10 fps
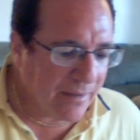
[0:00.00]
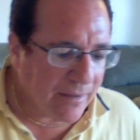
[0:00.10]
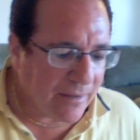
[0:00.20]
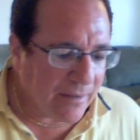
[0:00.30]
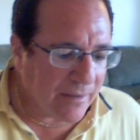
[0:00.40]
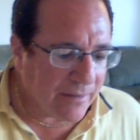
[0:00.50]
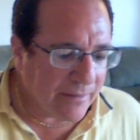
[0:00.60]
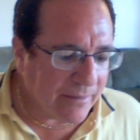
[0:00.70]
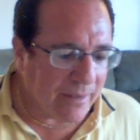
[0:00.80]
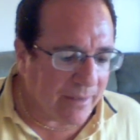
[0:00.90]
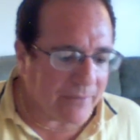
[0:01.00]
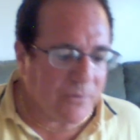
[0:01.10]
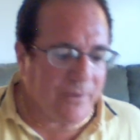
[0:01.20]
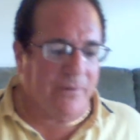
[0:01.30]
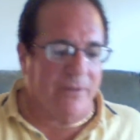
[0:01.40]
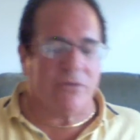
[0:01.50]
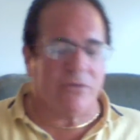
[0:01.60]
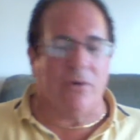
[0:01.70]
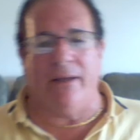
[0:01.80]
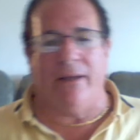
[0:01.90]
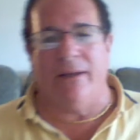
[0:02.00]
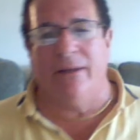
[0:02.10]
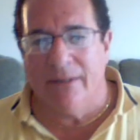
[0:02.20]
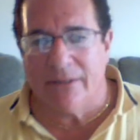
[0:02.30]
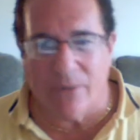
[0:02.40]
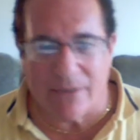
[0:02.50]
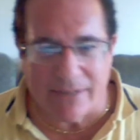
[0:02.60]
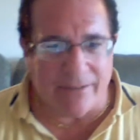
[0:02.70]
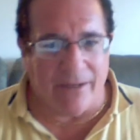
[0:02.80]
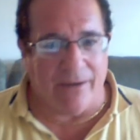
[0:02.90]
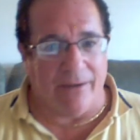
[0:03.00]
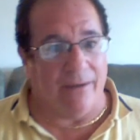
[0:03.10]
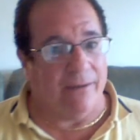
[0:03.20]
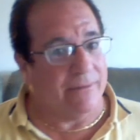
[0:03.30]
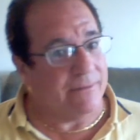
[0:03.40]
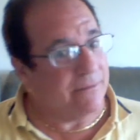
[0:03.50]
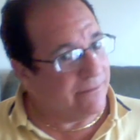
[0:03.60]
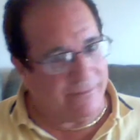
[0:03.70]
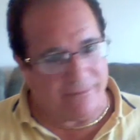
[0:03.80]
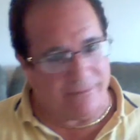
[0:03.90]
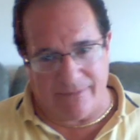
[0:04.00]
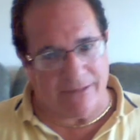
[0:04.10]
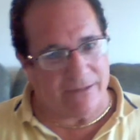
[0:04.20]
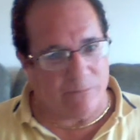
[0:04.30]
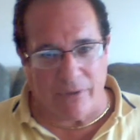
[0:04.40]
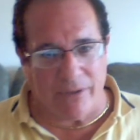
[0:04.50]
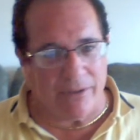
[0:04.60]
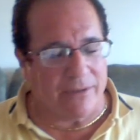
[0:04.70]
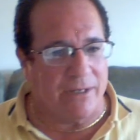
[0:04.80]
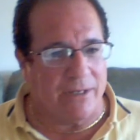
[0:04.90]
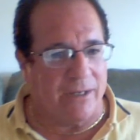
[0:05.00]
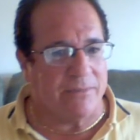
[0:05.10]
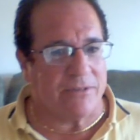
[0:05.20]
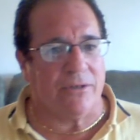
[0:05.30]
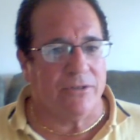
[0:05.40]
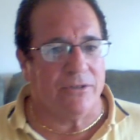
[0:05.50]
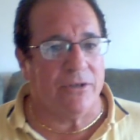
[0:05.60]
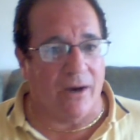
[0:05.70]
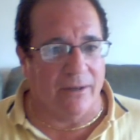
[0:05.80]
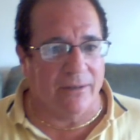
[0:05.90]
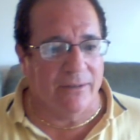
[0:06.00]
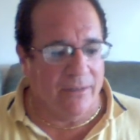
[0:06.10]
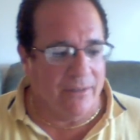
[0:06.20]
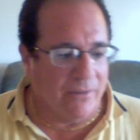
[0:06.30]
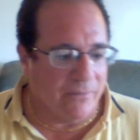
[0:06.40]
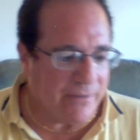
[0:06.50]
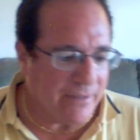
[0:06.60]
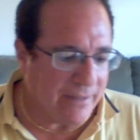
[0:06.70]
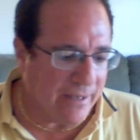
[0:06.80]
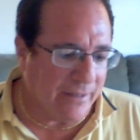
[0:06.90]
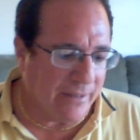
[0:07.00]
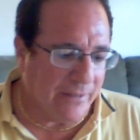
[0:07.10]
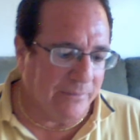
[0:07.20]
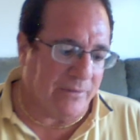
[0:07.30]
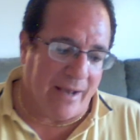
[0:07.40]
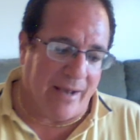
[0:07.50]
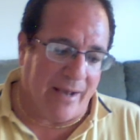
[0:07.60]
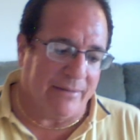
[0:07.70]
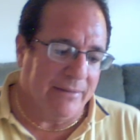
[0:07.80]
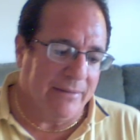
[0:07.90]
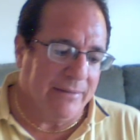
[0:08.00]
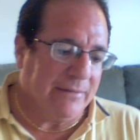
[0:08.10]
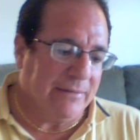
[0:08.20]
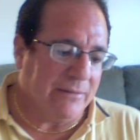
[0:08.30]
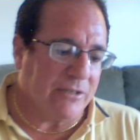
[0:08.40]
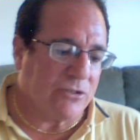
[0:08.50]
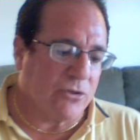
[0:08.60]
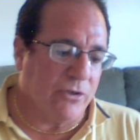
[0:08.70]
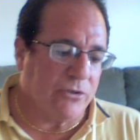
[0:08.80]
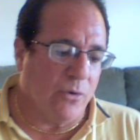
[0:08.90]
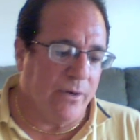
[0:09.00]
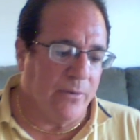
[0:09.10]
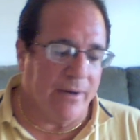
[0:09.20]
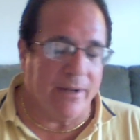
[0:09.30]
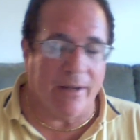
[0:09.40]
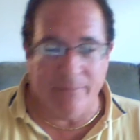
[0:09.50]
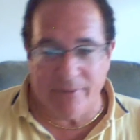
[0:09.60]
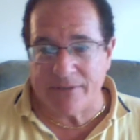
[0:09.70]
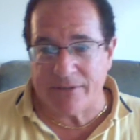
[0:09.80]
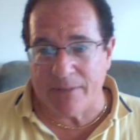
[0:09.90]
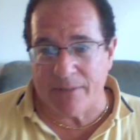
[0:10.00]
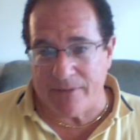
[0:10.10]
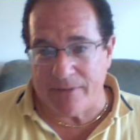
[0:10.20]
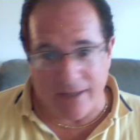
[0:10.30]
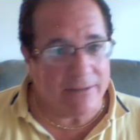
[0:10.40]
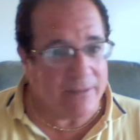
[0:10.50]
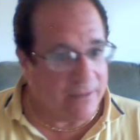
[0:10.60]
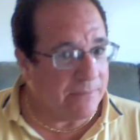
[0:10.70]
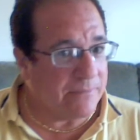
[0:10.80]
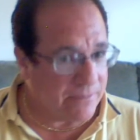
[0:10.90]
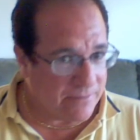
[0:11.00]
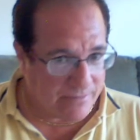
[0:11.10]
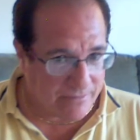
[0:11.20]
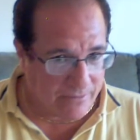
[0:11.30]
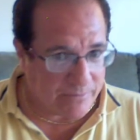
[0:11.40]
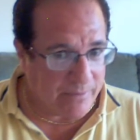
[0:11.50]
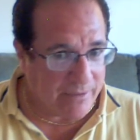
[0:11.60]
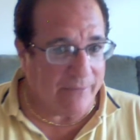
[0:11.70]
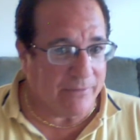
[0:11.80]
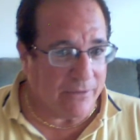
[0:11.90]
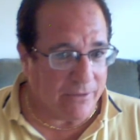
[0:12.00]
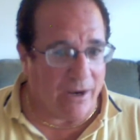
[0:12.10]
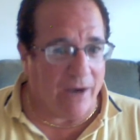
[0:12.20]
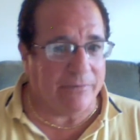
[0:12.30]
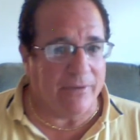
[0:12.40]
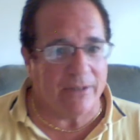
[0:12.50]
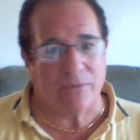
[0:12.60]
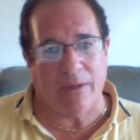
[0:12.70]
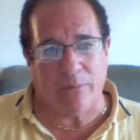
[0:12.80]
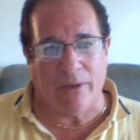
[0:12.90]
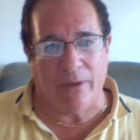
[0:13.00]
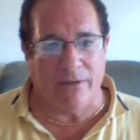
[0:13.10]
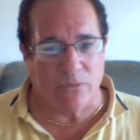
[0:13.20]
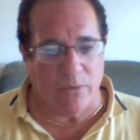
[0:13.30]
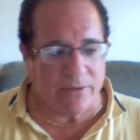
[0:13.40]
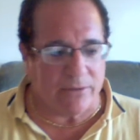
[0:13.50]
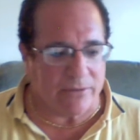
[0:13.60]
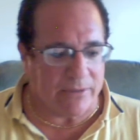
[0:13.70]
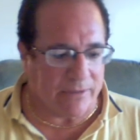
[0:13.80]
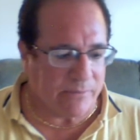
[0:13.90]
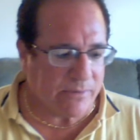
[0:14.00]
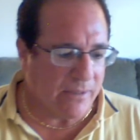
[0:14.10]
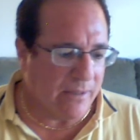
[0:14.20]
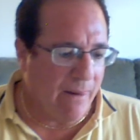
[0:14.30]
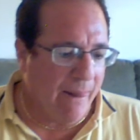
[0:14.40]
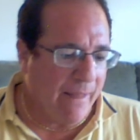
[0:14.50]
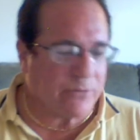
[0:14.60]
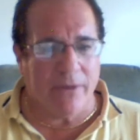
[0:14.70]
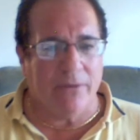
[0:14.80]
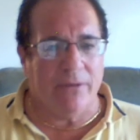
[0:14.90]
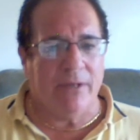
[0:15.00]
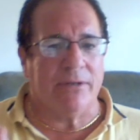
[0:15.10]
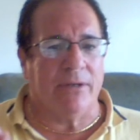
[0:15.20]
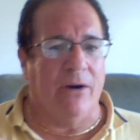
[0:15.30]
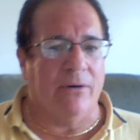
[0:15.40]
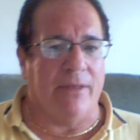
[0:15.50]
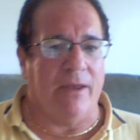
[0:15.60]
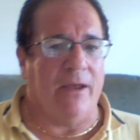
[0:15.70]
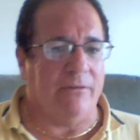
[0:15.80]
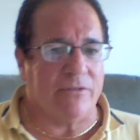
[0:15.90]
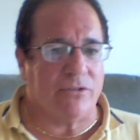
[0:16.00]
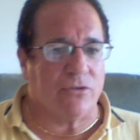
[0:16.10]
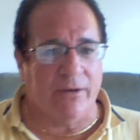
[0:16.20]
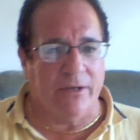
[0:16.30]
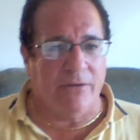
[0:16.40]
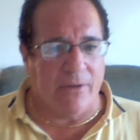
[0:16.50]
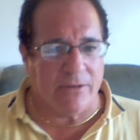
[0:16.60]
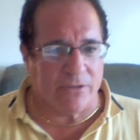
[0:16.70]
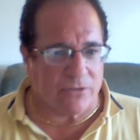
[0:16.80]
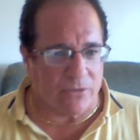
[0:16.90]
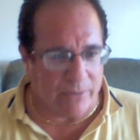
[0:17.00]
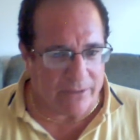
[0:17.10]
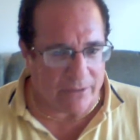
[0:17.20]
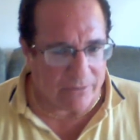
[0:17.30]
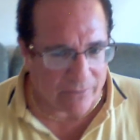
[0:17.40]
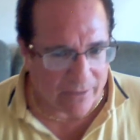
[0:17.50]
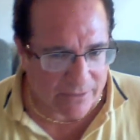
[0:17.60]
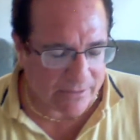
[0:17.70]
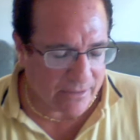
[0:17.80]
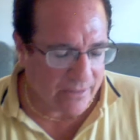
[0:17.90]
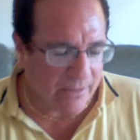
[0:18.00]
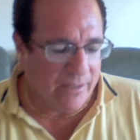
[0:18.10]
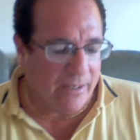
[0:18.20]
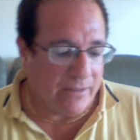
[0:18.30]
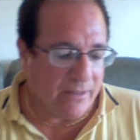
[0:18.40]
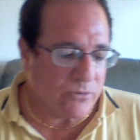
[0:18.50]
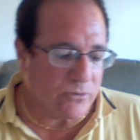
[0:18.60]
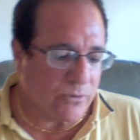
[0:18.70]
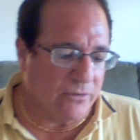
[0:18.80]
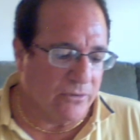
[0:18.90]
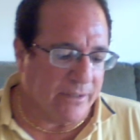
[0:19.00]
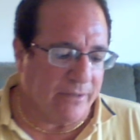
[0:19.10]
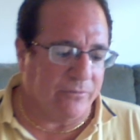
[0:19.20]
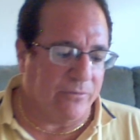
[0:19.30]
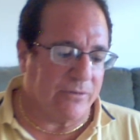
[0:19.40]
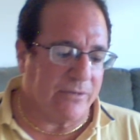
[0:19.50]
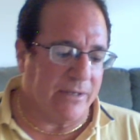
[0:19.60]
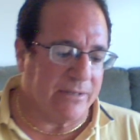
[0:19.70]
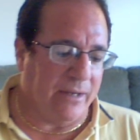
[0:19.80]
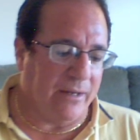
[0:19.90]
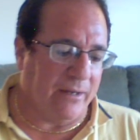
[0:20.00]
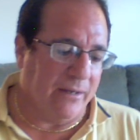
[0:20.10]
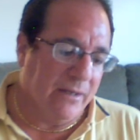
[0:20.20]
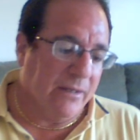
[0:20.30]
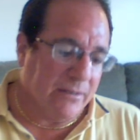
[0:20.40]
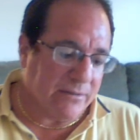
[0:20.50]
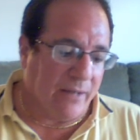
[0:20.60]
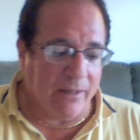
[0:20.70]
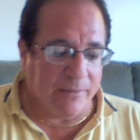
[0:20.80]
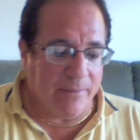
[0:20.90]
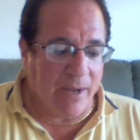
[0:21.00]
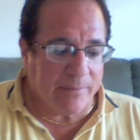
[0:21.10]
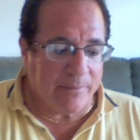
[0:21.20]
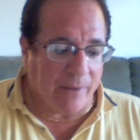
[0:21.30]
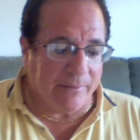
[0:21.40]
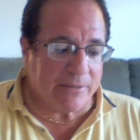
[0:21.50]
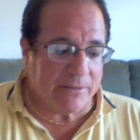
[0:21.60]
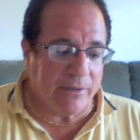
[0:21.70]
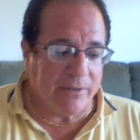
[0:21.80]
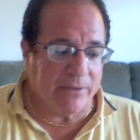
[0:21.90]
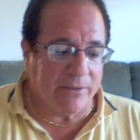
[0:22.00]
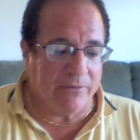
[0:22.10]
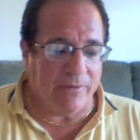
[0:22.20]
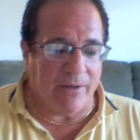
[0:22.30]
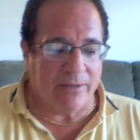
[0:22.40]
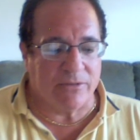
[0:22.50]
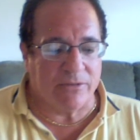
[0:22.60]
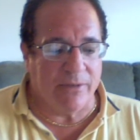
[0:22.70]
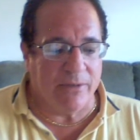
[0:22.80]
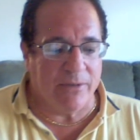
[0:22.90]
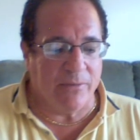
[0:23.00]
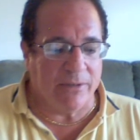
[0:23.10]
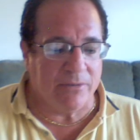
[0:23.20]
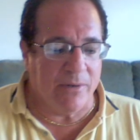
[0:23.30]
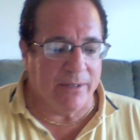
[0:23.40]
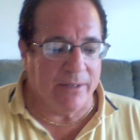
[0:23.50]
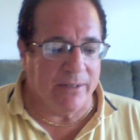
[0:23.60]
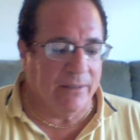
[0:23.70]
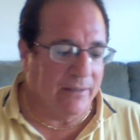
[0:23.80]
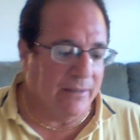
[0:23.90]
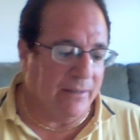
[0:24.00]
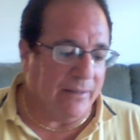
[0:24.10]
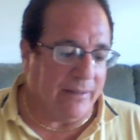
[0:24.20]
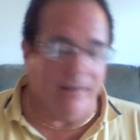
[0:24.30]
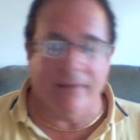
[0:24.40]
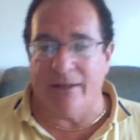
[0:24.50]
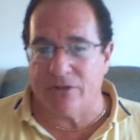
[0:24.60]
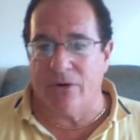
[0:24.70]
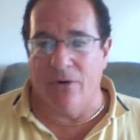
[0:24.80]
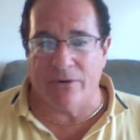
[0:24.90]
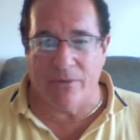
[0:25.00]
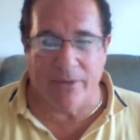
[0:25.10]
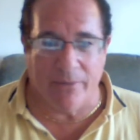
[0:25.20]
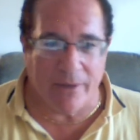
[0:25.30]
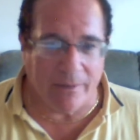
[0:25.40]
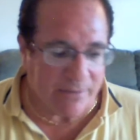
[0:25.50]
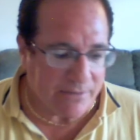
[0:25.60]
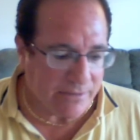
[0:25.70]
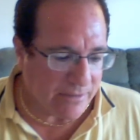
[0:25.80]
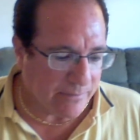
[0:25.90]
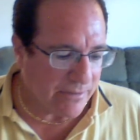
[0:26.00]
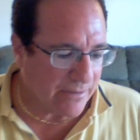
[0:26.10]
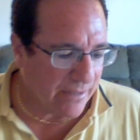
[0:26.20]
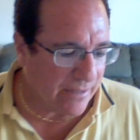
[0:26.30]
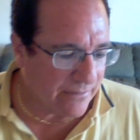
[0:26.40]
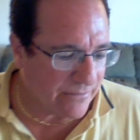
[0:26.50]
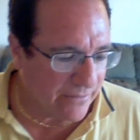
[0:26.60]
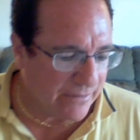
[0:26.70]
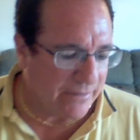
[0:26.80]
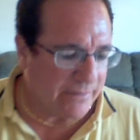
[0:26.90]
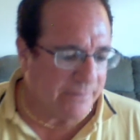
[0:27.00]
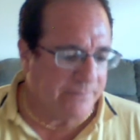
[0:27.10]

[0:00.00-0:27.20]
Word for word: Uh, yeah, 21-20. What does that tell you? Uh, that's a pretty good team. It's a good dog. When you get them, they're not. They scored 21 on a Mississippi State team. It shows me they'll have a good offense when they play these weaker teams. That's why you need to know are they have strong defenses or weak defenses, and that's what you're looking for. So I say South Alabama probably has a pretty good defense, 21 to 20. And they scored 21 on Mississippi State. Very good.